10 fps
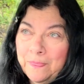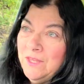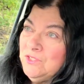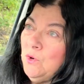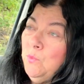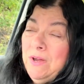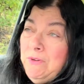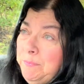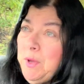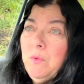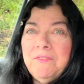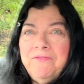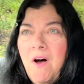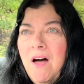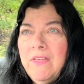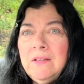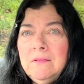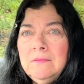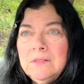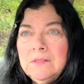So we rebuke it, Father,
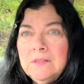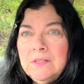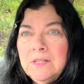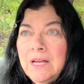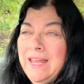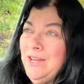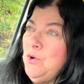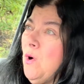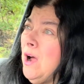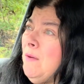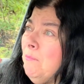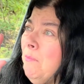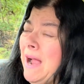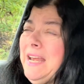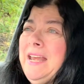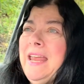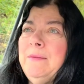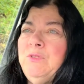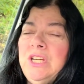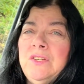in your mighty
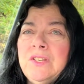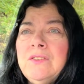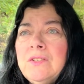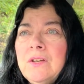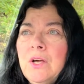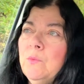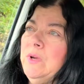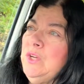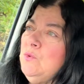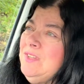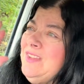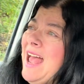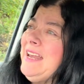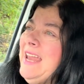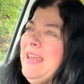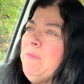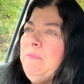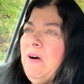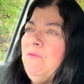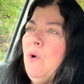name, Jesus. We use that name
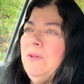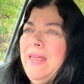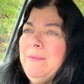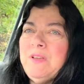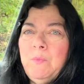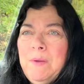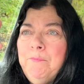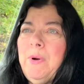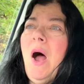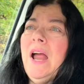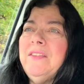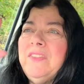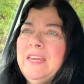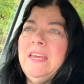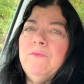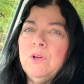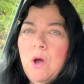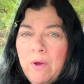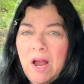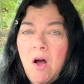above all names, and we bind the evil
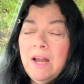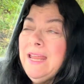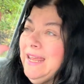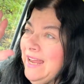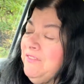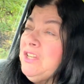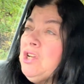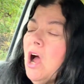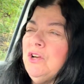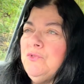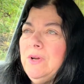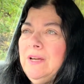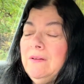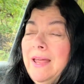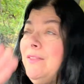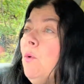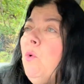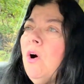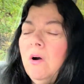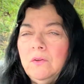going on in this country and the
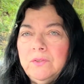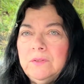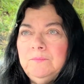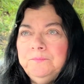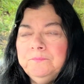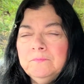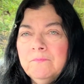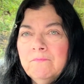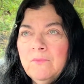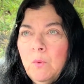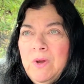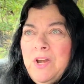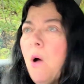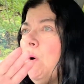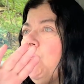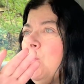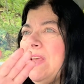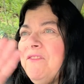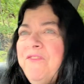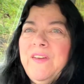world. We know it won't
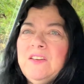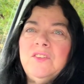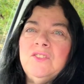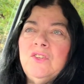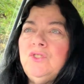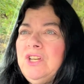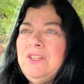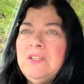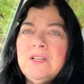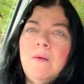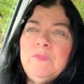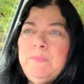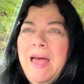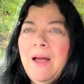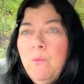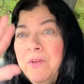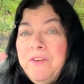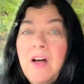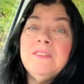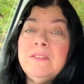get fixed until Jesus comes back with
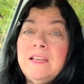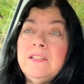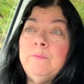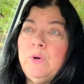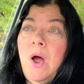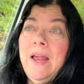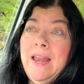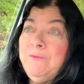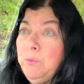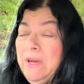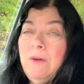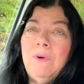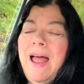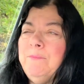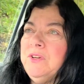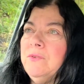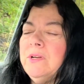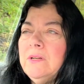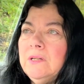us as the bride after we get raptured.